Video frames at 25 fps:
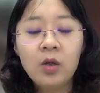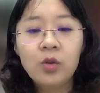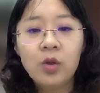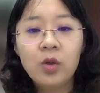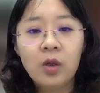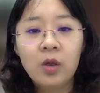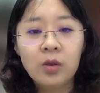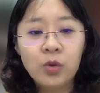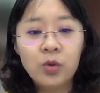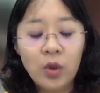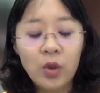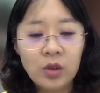
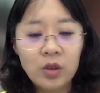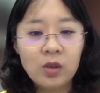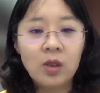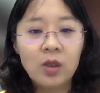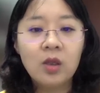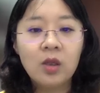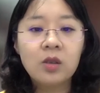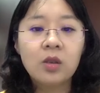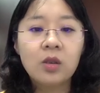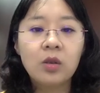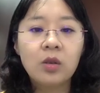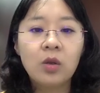uh,
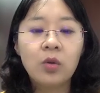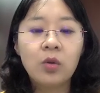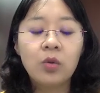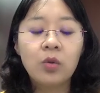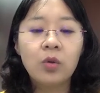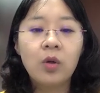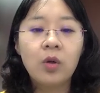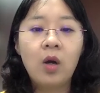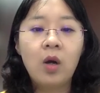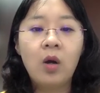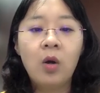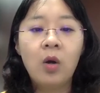translational
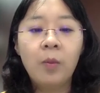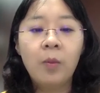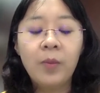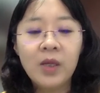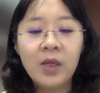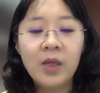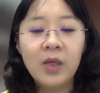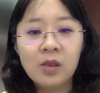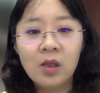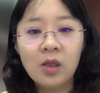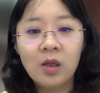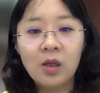or uh,
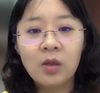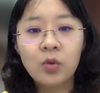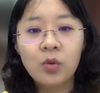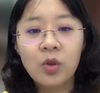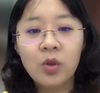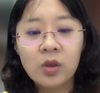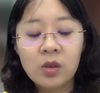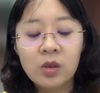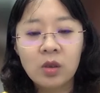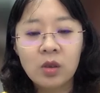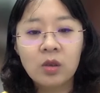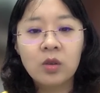basic
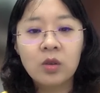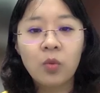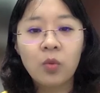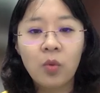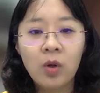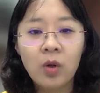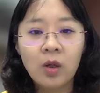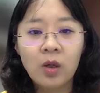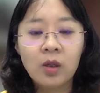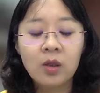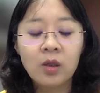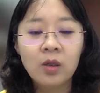research
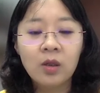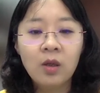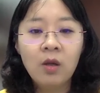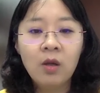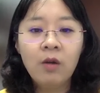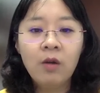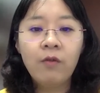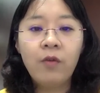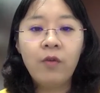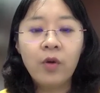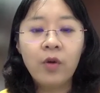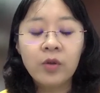work.
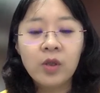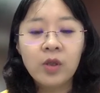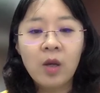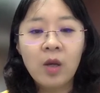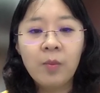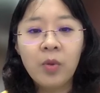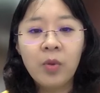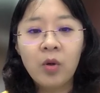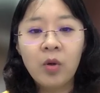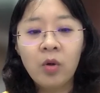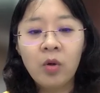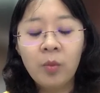For
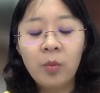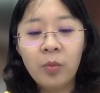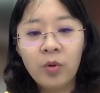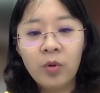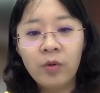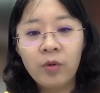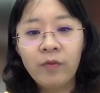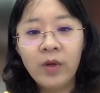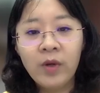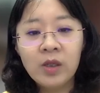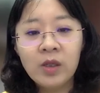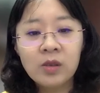example,
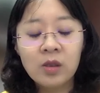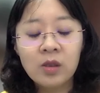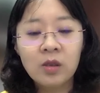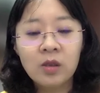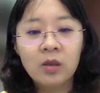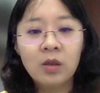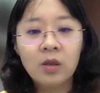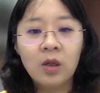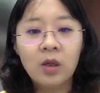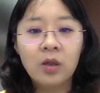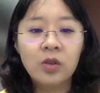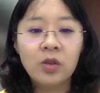Professor
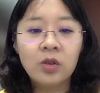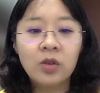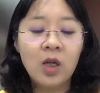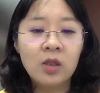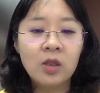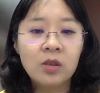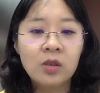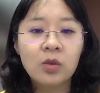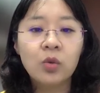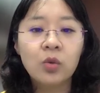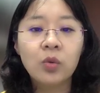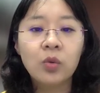uh,
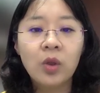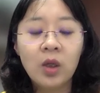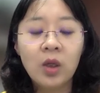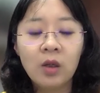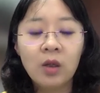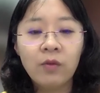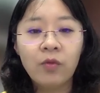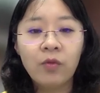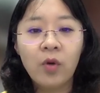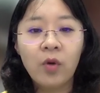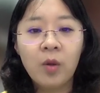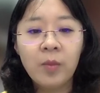Charles Rudin
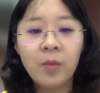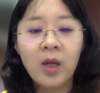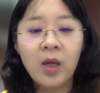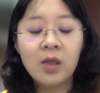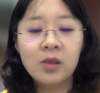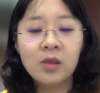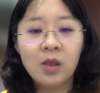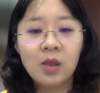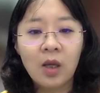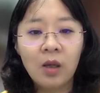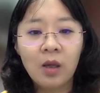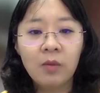from
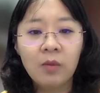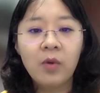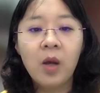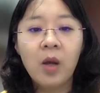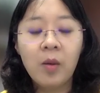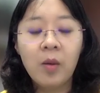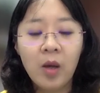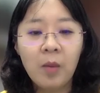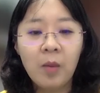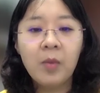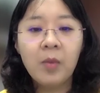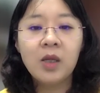SK, uh,
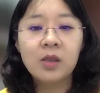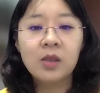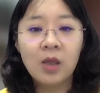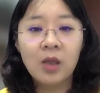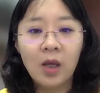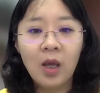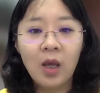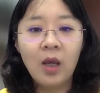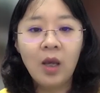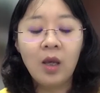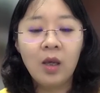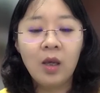
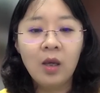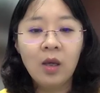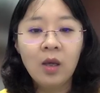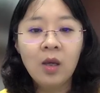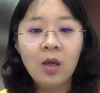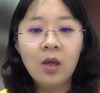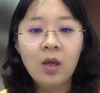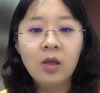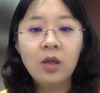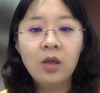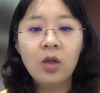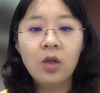MSK
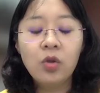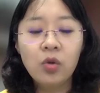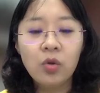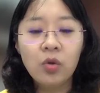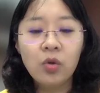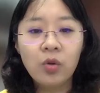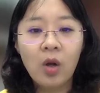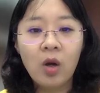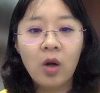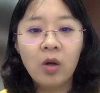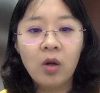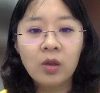in New
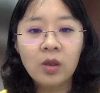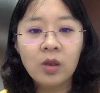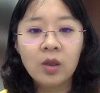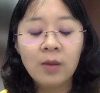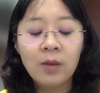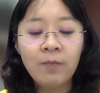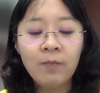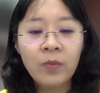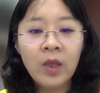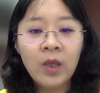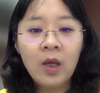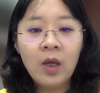York,
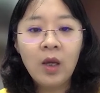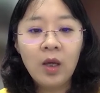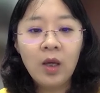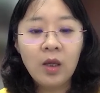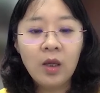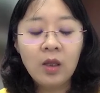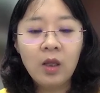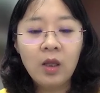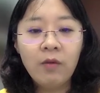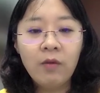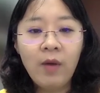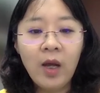he
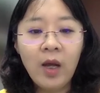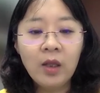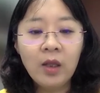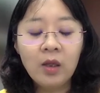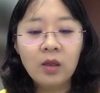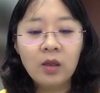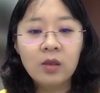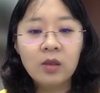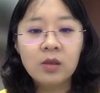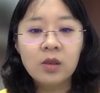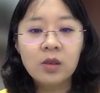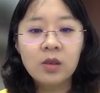
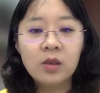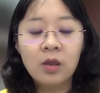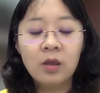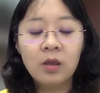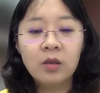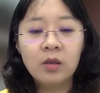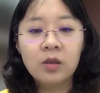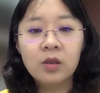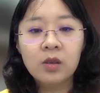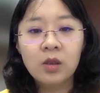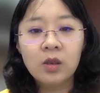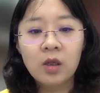divided the
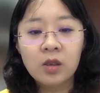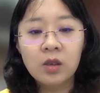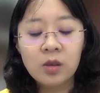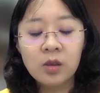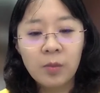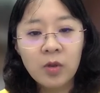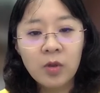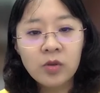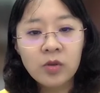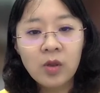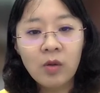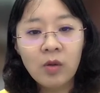uh,
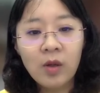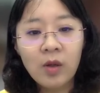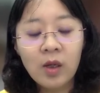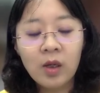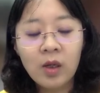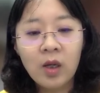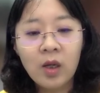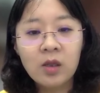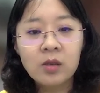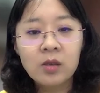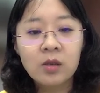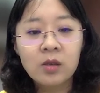small cell lung
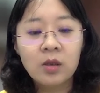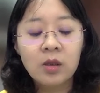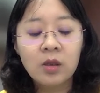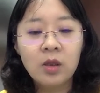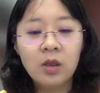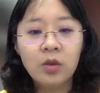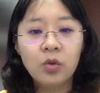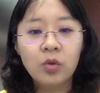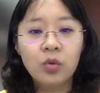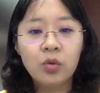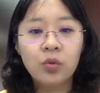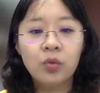cancer
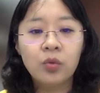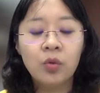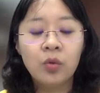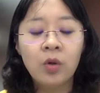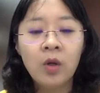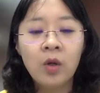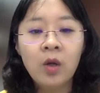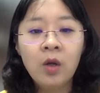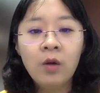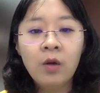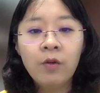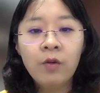into
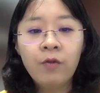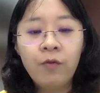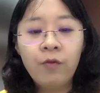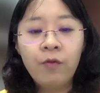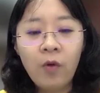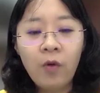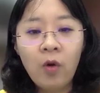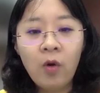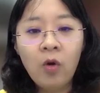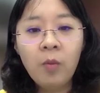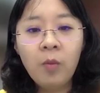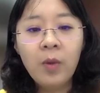
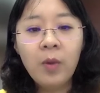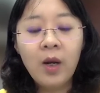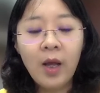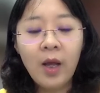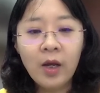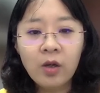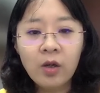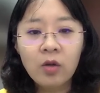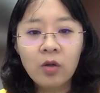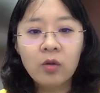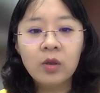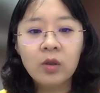four
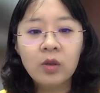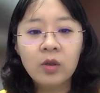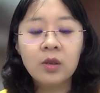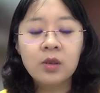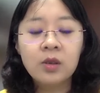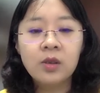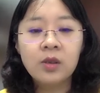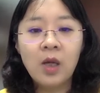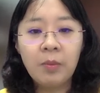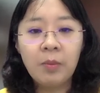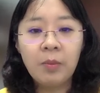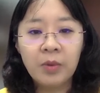molecular
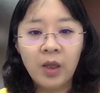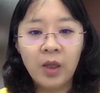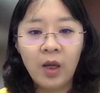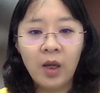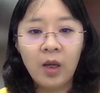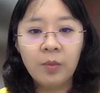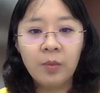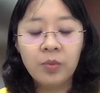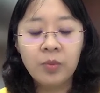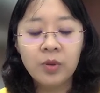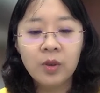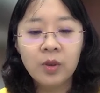
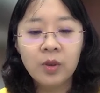subtypes